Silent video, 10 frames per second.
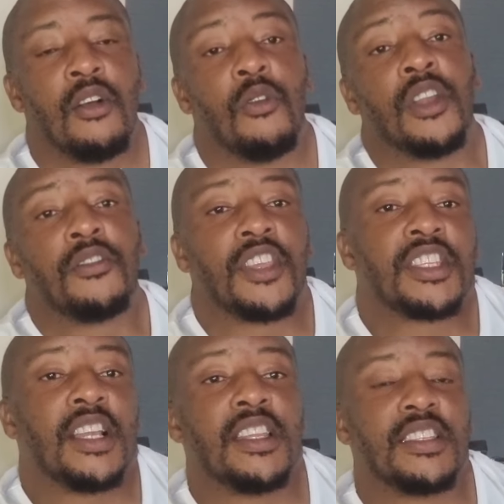One of the
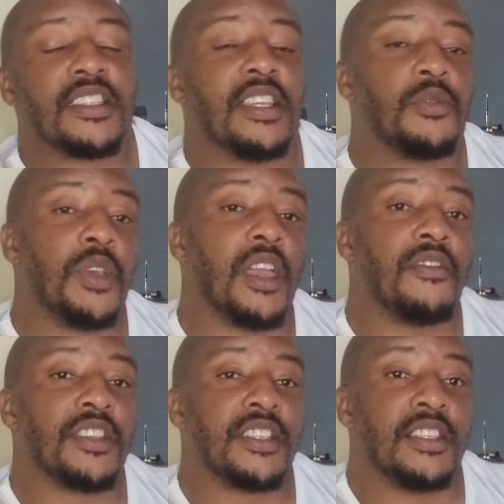challenges that we
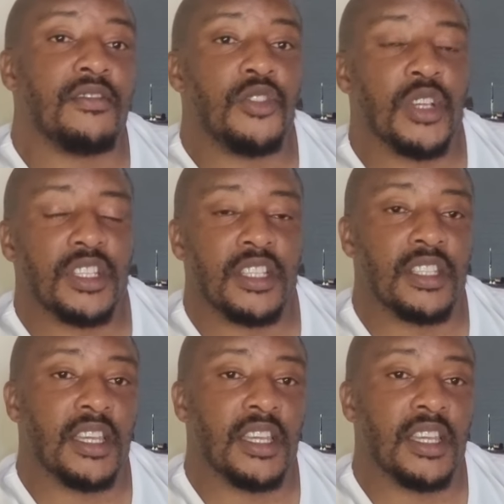have as individuals is